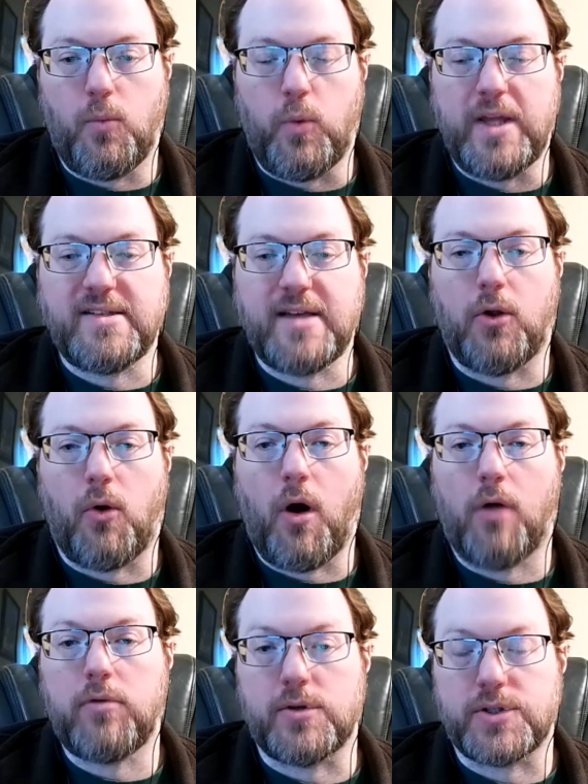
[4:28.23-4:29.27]
we tell
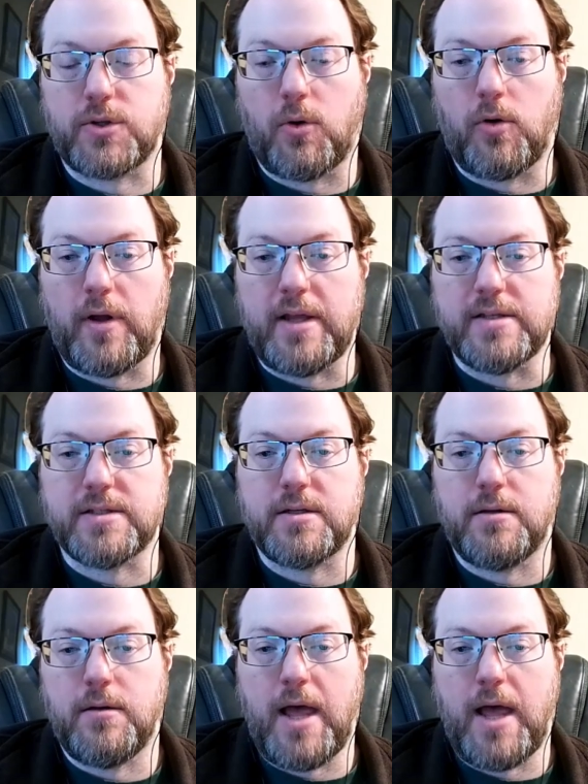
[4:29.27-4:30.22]
horror stories